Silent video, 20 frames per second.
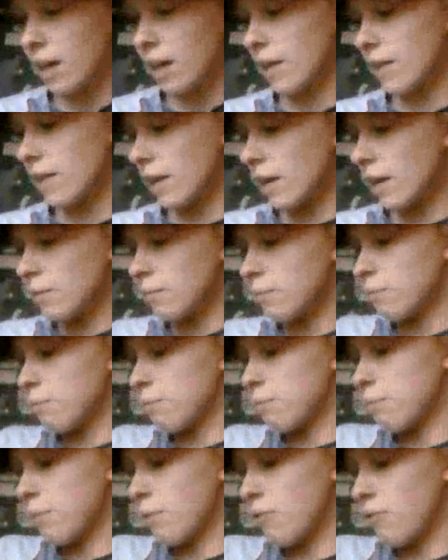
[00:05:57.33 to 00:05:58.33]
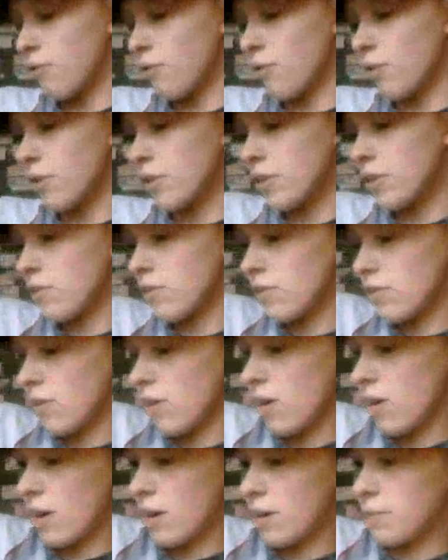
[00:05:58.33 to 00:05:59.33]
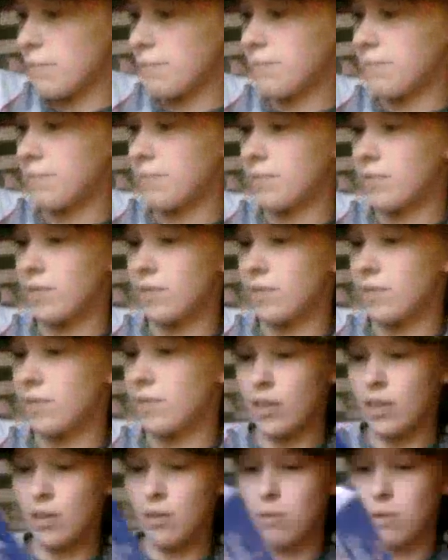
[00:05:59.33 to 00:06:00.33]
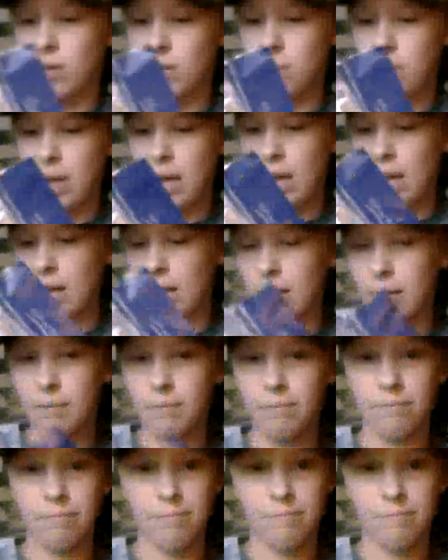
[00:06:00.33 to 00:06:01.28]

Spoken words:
And then before you start, you're gonna want to paint it